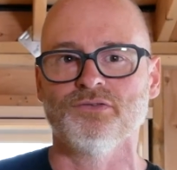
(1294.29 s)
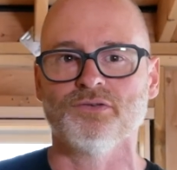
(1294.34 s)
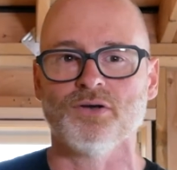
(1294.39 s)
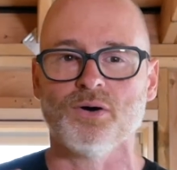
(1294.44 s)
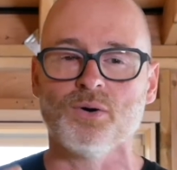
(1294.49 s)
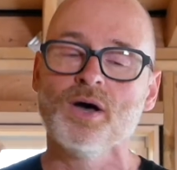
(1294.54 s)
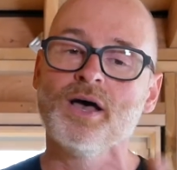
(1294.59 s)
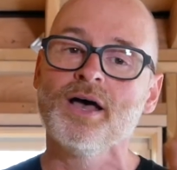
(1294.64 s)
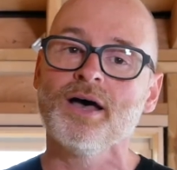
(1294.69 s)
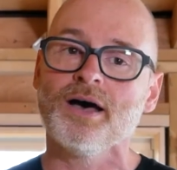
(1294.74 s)

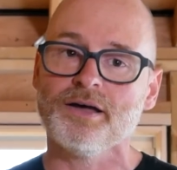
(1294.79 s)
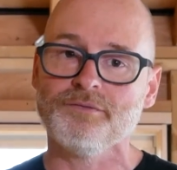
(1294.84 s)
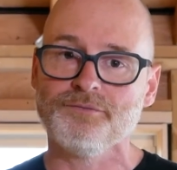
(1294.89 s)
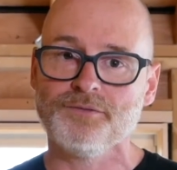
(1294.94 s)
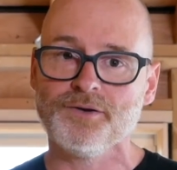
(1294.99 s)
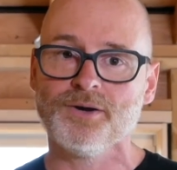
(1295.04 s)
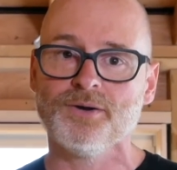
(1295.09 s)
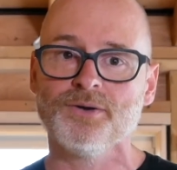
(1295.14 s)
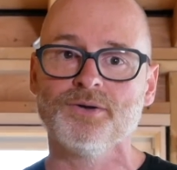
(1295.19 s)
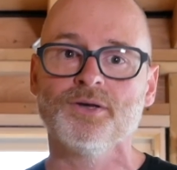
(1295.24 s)
So I
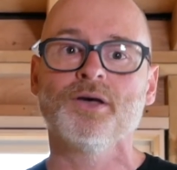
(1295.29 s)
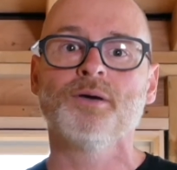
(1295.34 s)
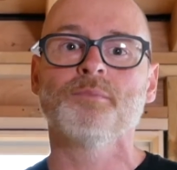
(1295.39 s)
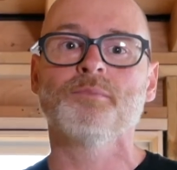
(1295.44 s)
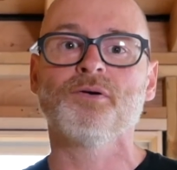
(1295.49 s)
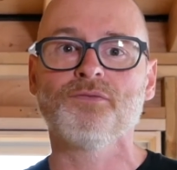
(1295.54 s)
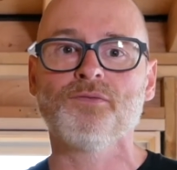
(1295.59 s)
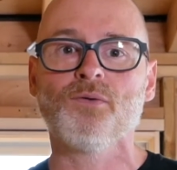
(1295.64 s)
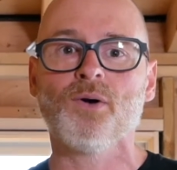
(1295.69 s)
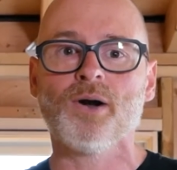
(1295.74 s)
figured
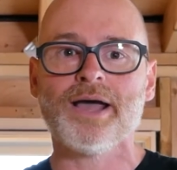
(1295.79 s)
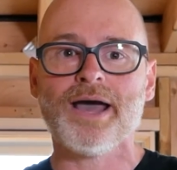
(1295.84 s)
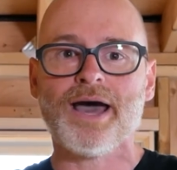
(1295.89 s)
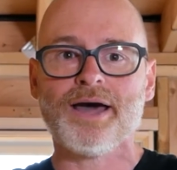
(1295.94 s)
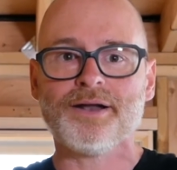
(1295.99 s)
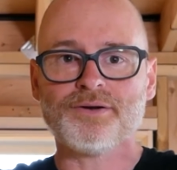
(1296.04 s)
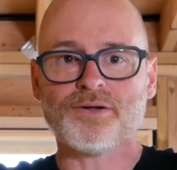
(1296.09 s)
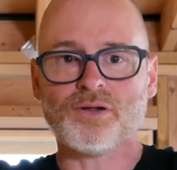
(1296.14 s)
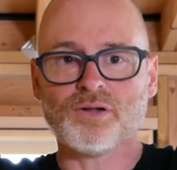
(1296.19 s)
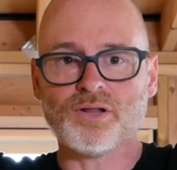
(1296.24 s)
before I
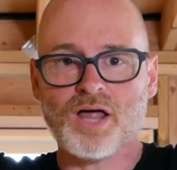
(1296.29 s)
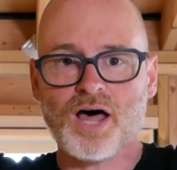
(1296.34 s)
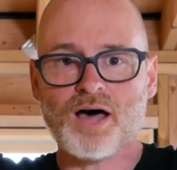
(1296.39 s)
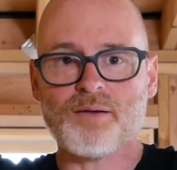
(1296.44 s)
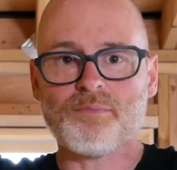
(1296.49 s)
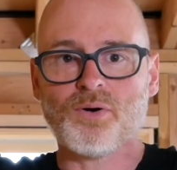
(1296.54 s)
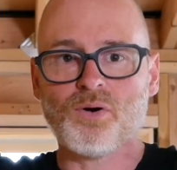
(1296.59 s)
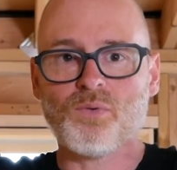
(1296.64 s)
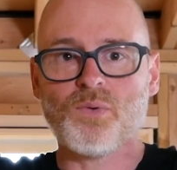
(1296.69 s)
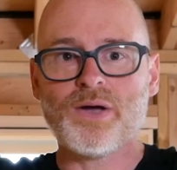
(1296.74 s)
added a
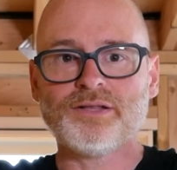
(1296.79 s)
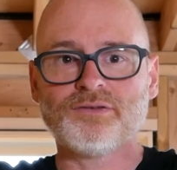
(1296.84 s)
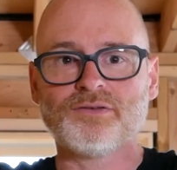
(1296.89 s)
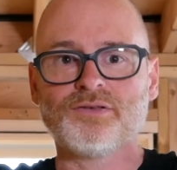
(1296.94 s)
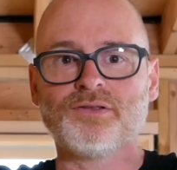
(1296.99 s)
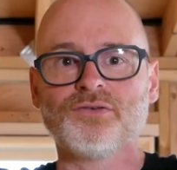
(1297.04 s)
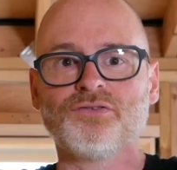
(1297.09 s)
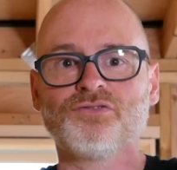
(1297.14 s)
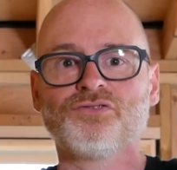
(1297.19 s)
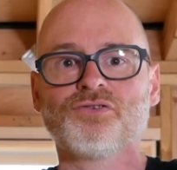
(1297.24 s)
lot more weight
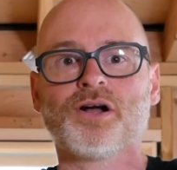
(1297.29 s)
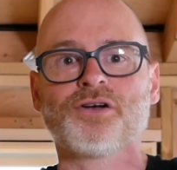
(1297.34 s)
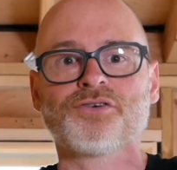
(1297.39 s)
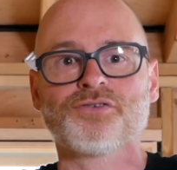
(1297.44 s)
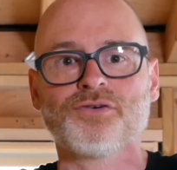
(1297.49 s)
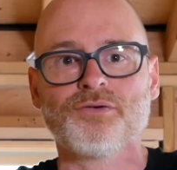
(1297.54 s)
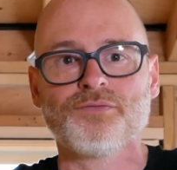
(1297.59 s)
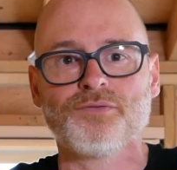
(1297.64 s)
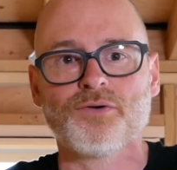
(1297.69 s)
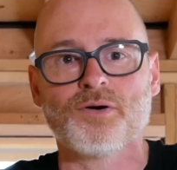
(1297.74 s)
to this
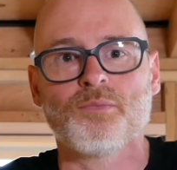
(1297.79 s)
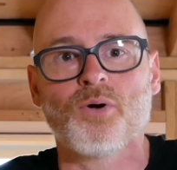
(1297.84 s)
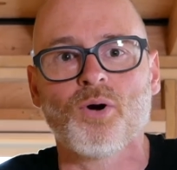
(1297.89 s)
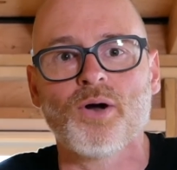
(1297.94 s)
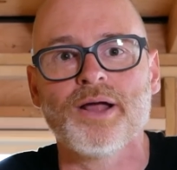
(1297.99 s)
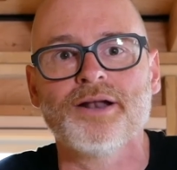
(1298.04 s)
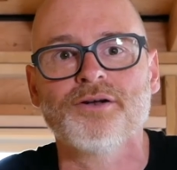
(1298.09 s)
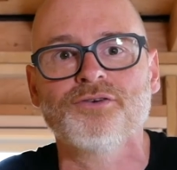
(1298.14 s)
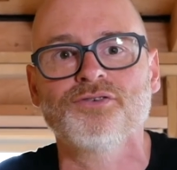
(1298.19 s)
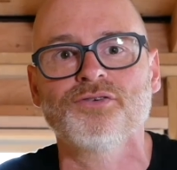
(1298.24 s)
structure for a
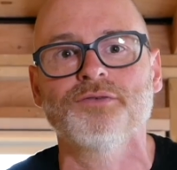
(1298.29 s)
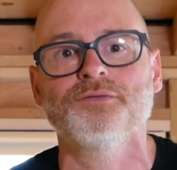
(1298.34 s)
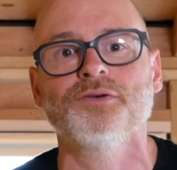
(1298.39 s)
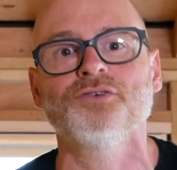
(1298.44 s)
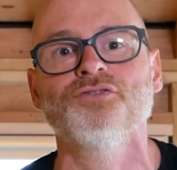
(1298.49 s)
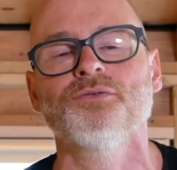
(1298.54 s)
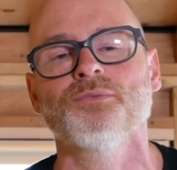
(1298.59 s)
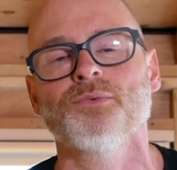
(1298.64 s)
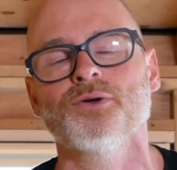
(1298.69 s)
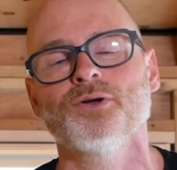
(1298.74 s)
more energy
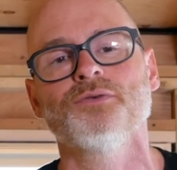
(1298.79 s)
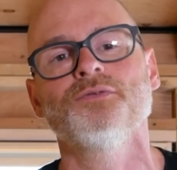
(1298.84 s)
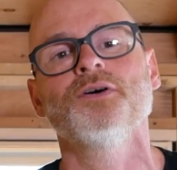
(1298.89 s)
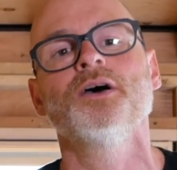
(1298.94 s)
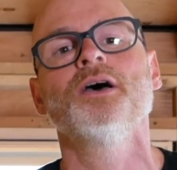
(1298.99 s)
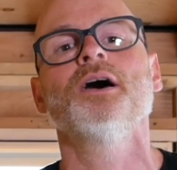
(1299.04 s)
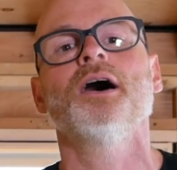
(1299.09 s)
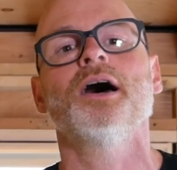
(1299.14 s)
efficient roof,